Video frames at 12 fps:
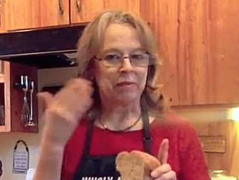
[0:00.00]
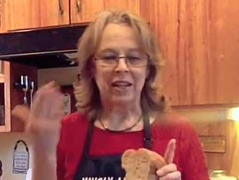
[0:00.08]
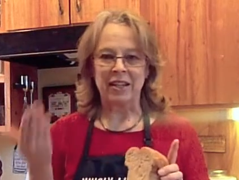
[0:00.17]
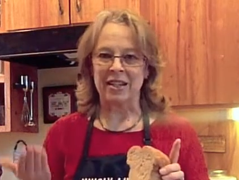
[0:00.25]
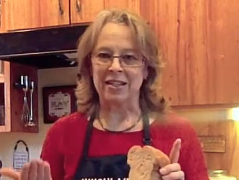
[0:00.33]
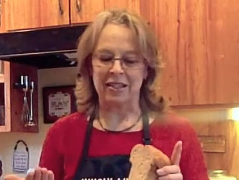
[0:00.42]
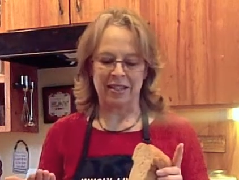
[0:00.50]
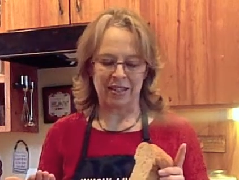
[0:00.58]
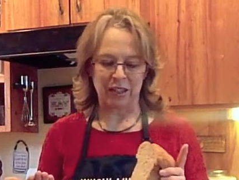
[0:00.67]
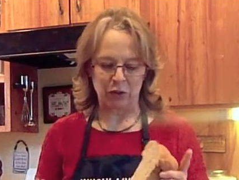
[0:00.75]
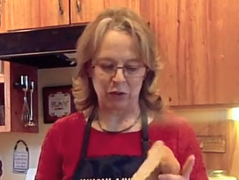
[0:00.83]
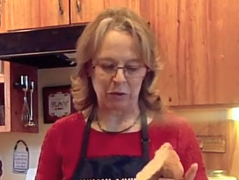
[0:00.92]
It doesn't
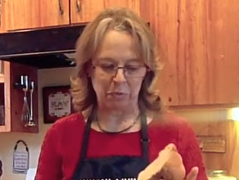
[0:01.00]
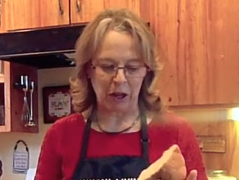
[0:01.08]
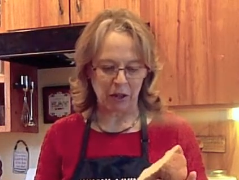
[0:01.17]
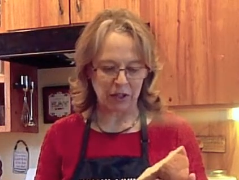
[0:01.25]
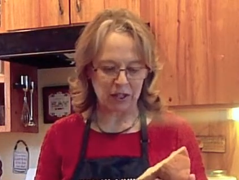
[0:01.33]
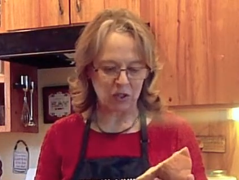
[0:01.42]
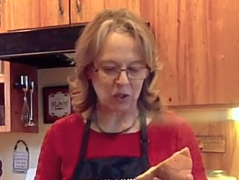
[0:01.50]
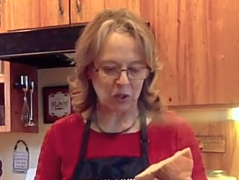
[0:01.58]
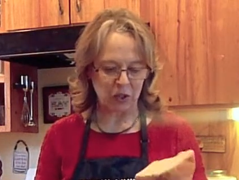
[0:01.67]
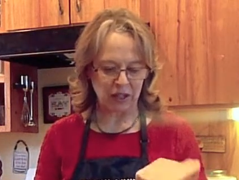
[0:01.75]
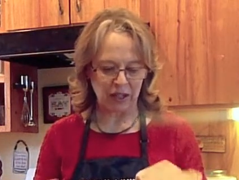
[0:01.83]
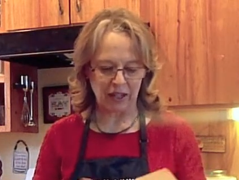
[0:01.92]
still smell this
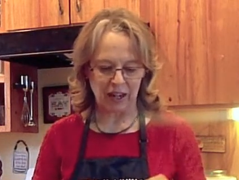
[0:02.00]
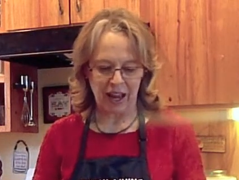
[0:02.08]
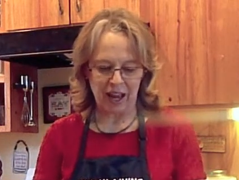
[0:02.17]
good.